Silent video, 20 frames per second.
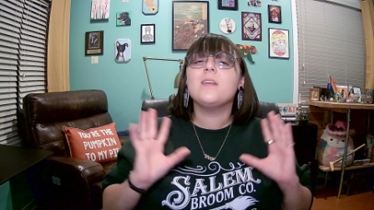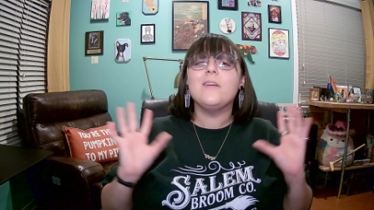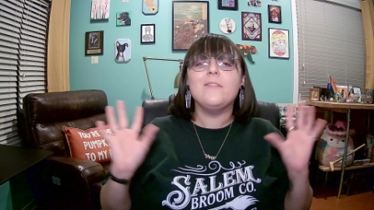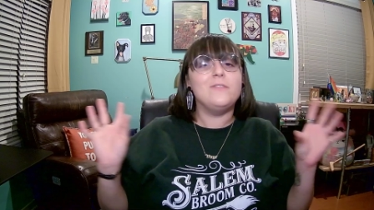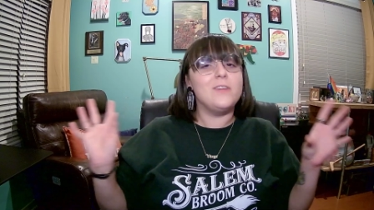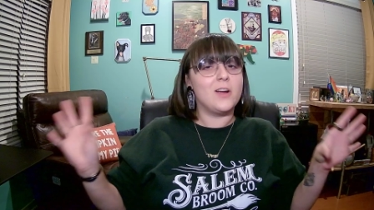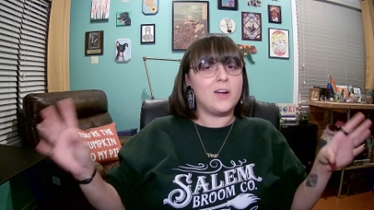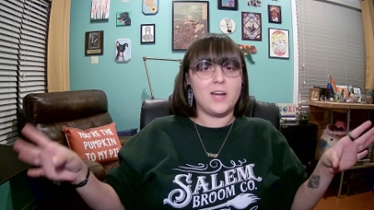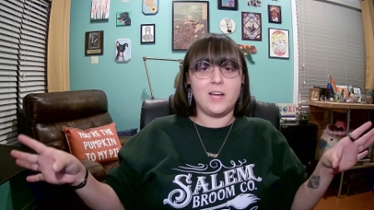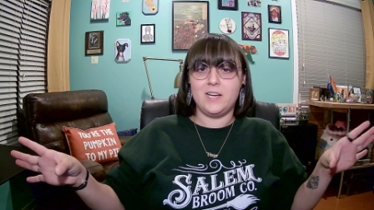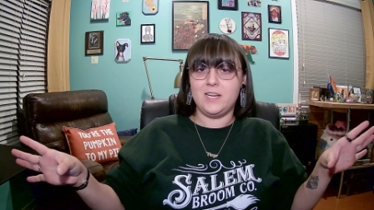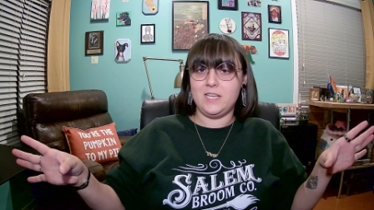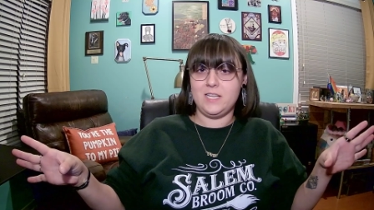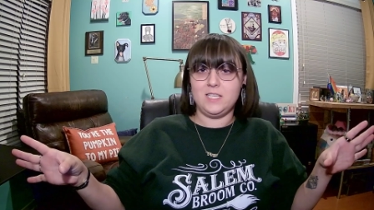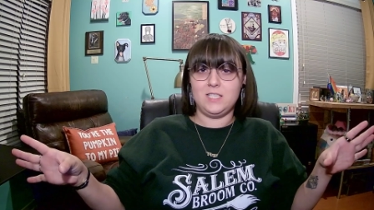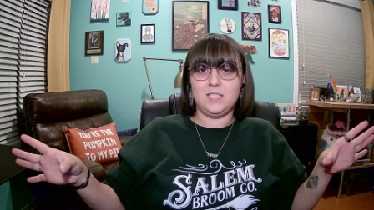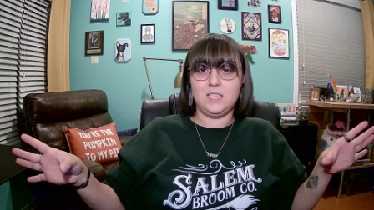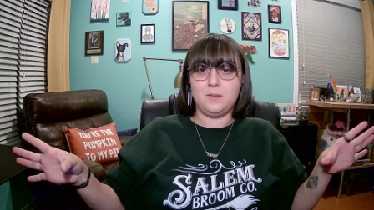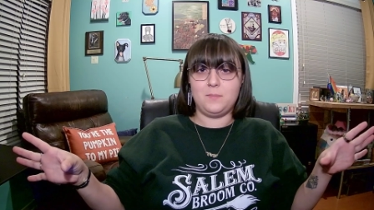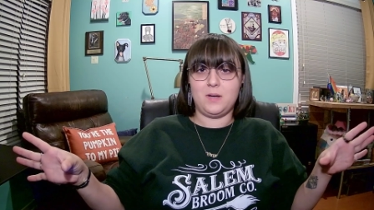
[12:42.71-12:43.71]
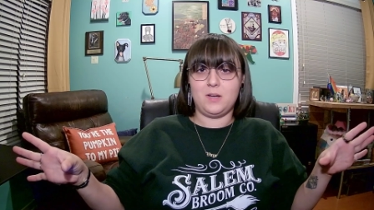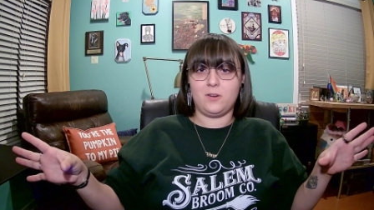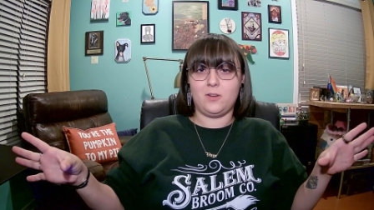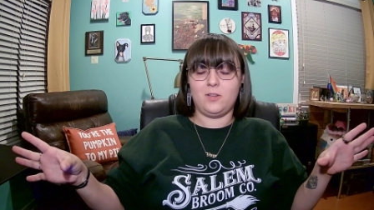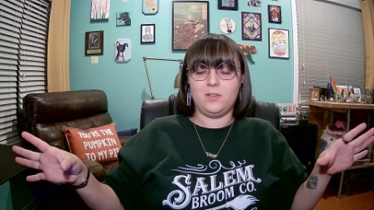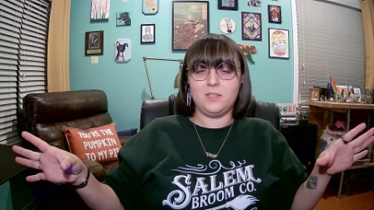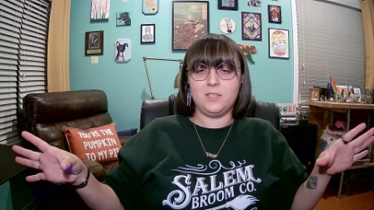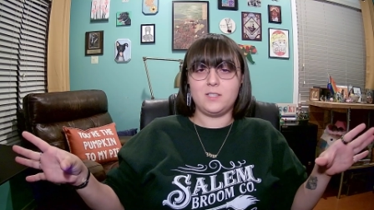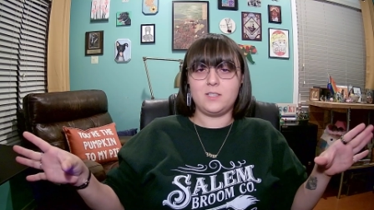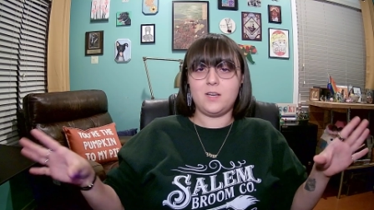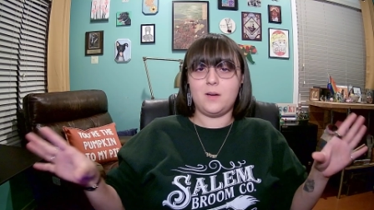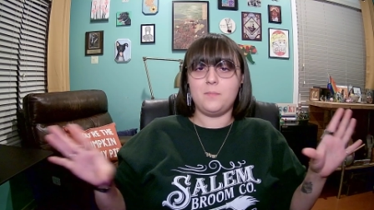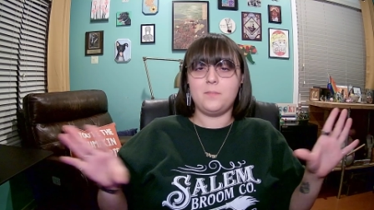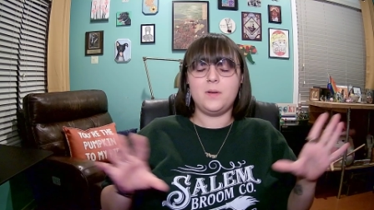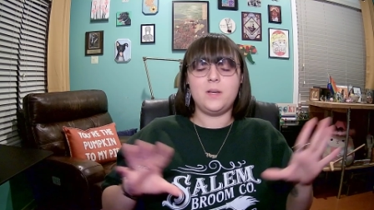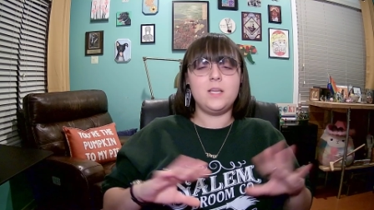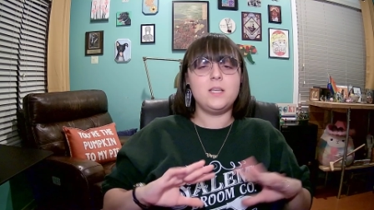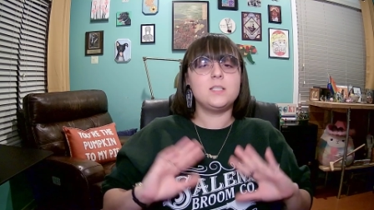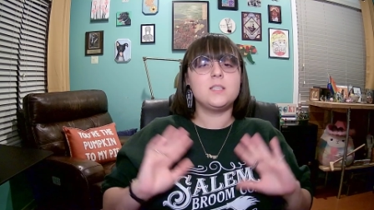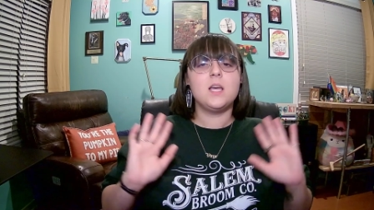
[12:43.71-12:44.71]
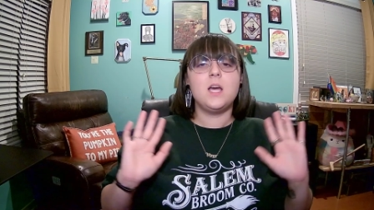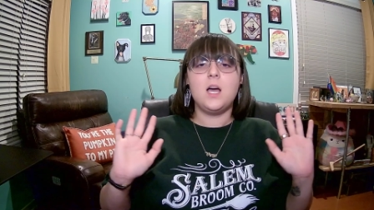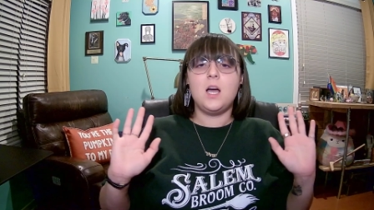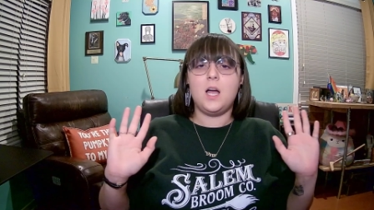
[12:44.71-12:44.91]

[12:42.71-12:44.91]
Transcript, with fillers: very uneasy about all these companies.